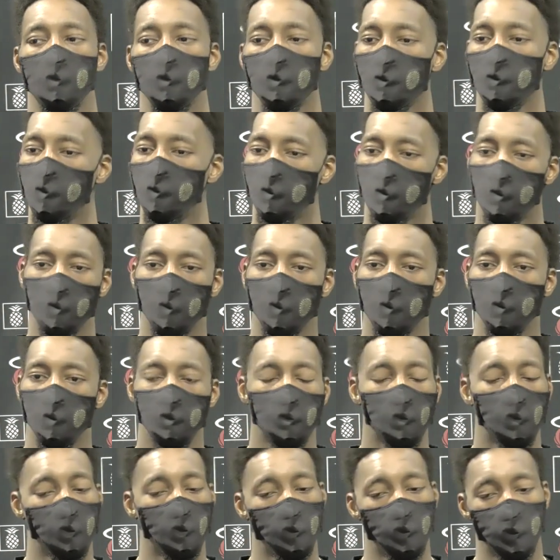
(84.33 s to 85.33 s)
You know, like I
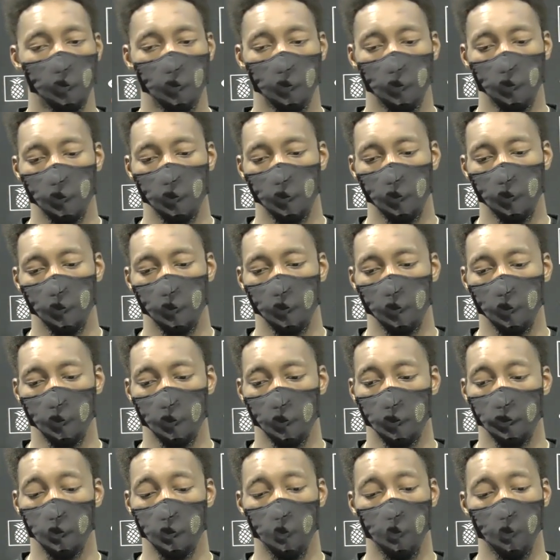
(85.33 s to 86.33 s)
say, he's a
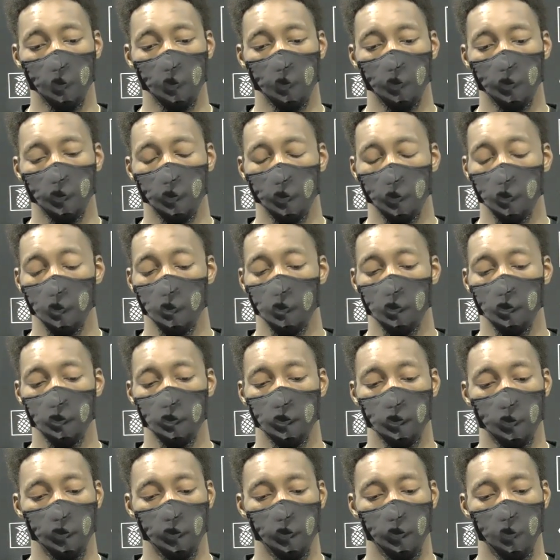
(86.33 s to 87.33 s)
spark for us.
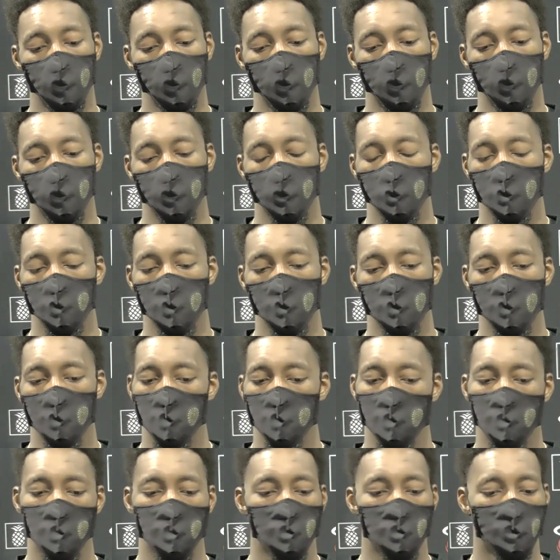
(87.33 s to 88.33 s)
So
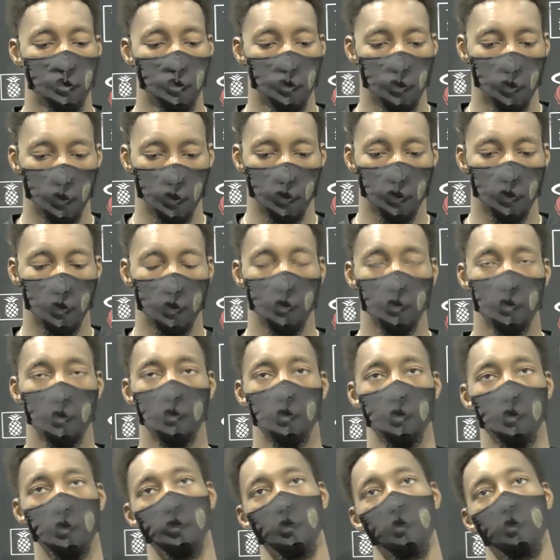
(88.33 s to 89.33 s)
you know, it's good to see
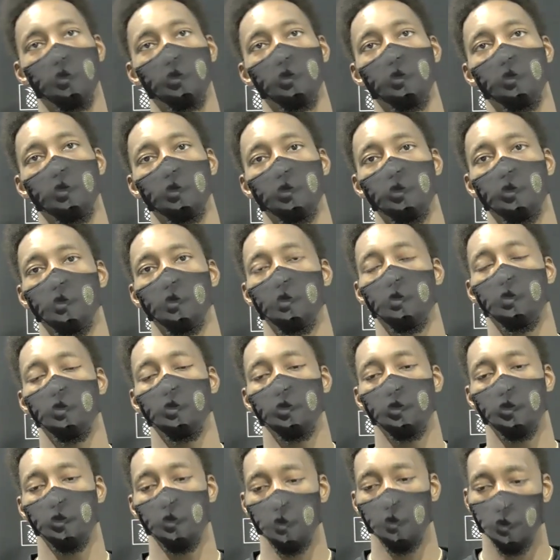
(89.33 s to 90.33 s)
him out there, you know,
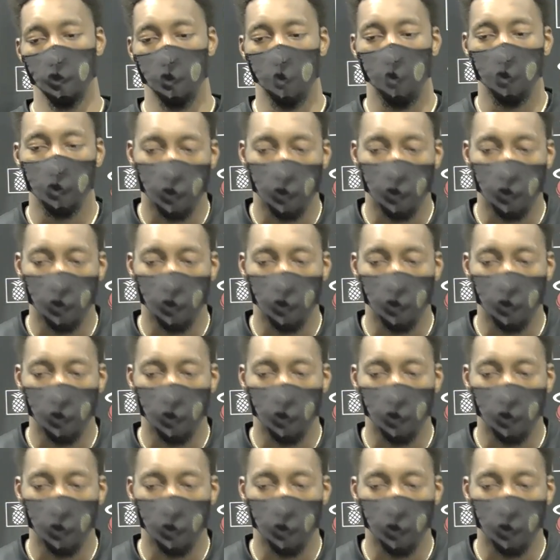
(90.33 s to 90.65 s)
getting back